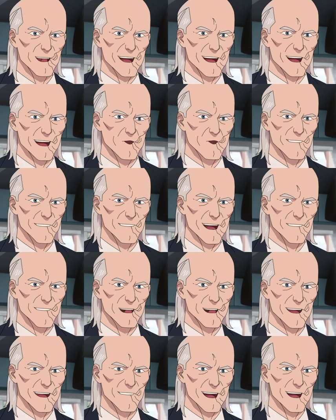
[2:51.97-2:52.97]
He wants Debbie
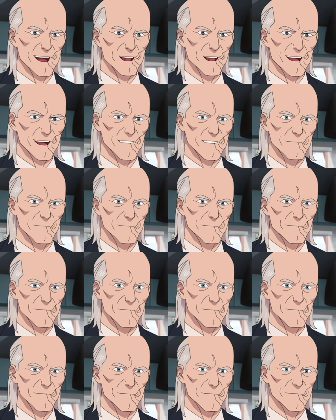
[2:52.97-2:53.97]
to think again
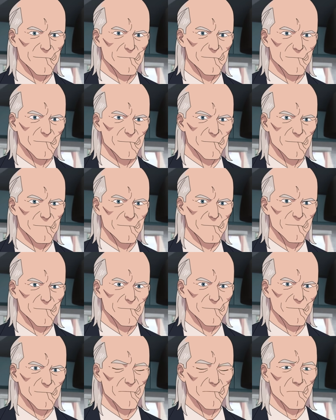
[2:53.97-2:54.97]
about putting Mark's
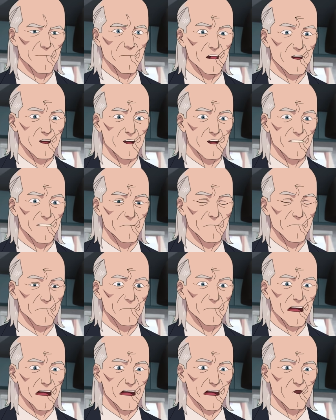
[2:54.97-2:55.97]
brother in GDA care.